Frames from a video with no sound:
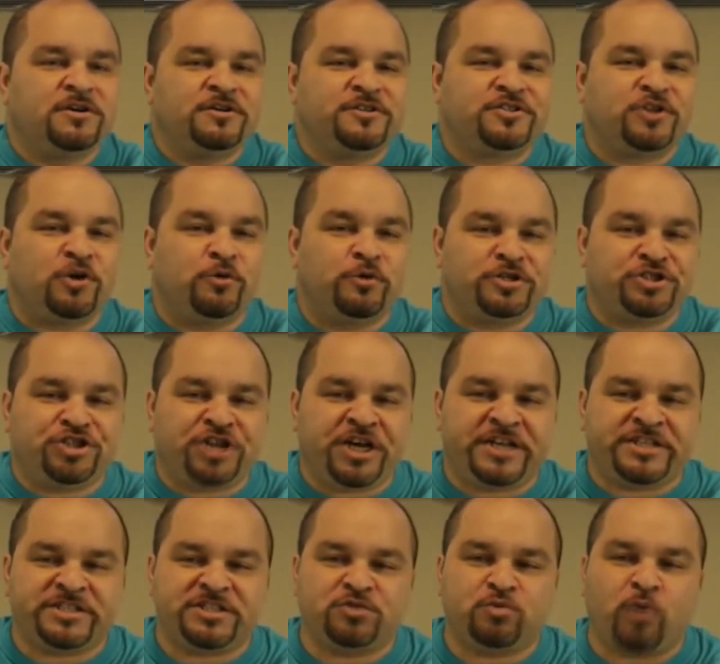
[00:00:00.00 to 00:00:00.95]
So when
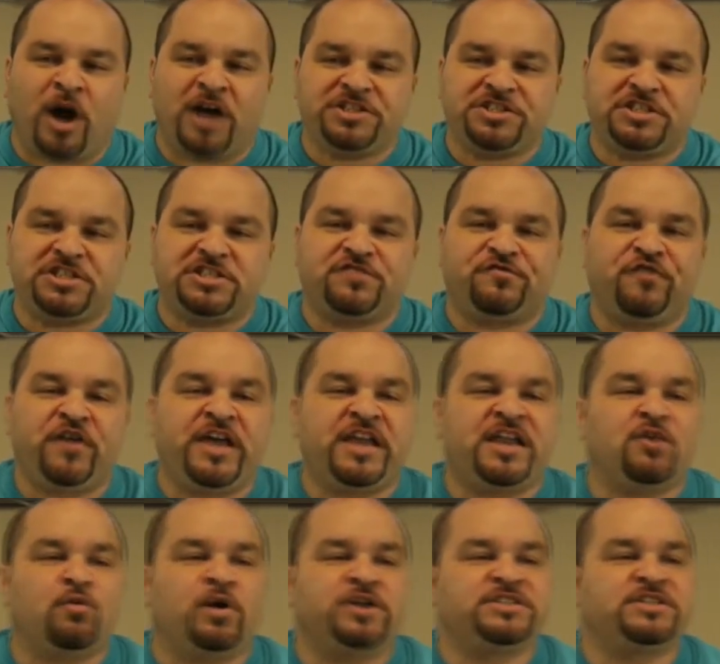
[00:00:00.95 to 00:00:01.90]
Jesus washed his feet,
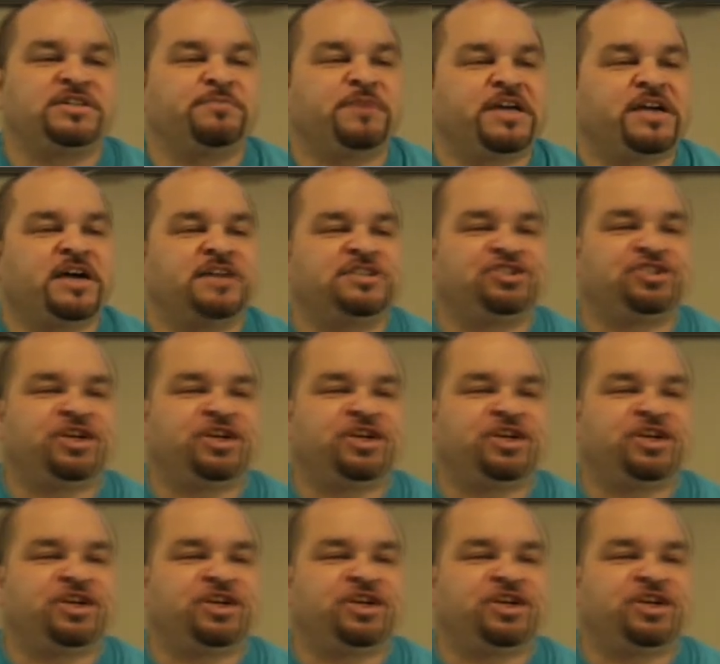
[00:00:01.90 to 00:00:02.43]
it wasn't because